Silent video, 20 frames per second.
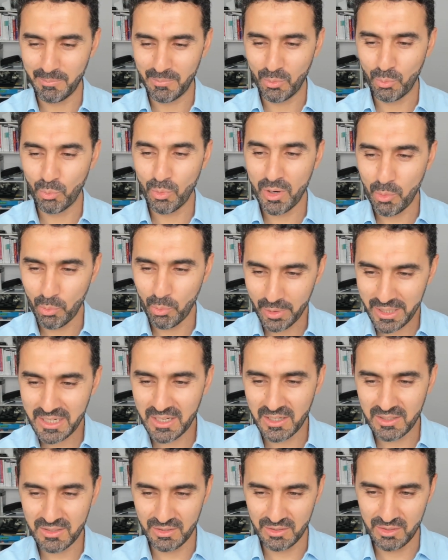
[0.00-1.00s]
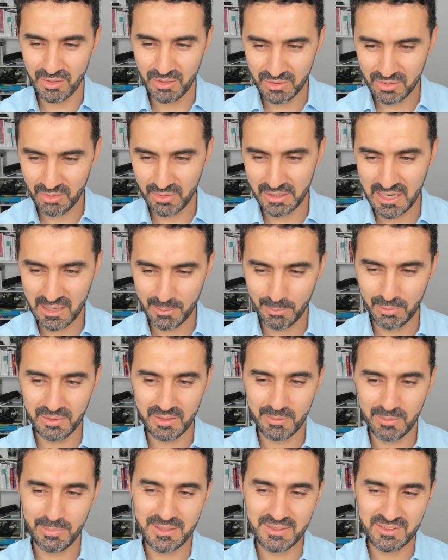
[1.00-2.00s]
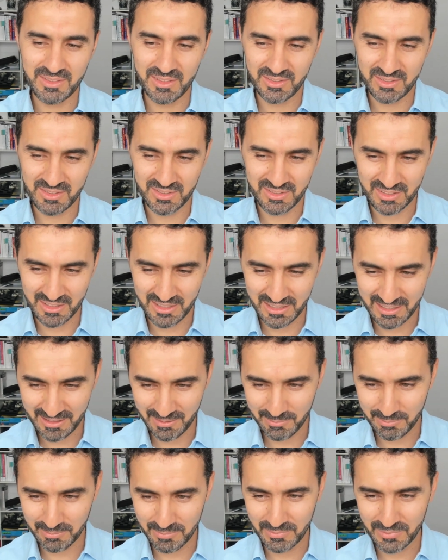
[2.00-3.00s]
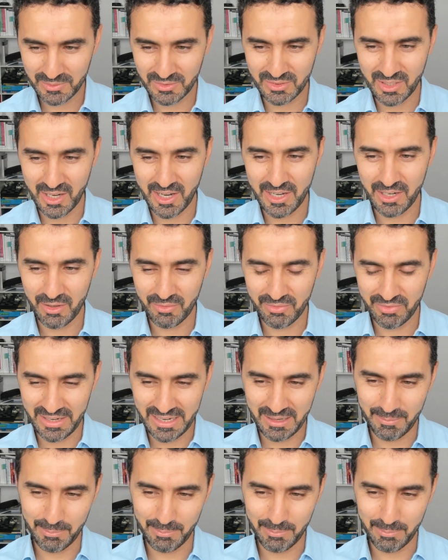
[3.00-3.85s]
what we need to do to enable the business side of